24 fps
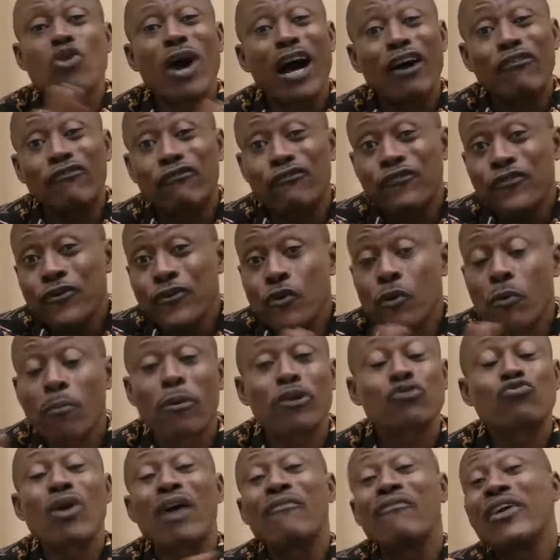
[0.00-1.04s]
You are few,
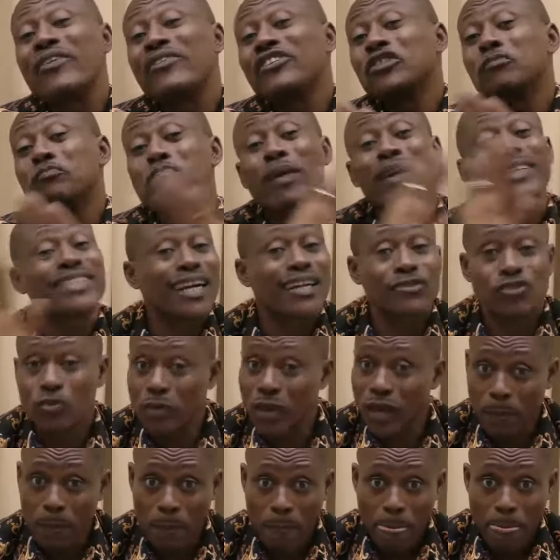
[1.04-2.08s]
but you are very special to
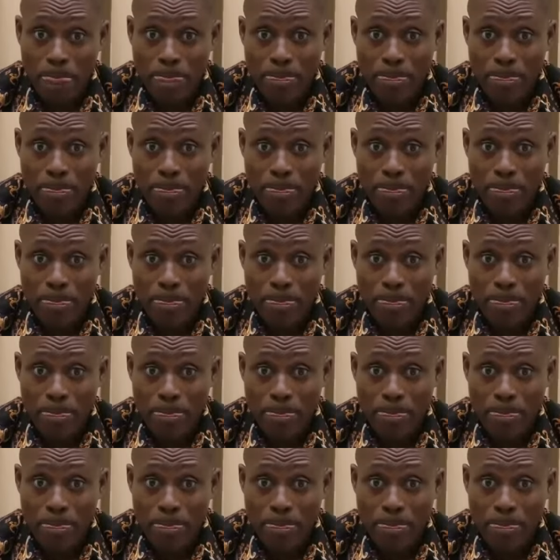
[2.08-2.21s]
me.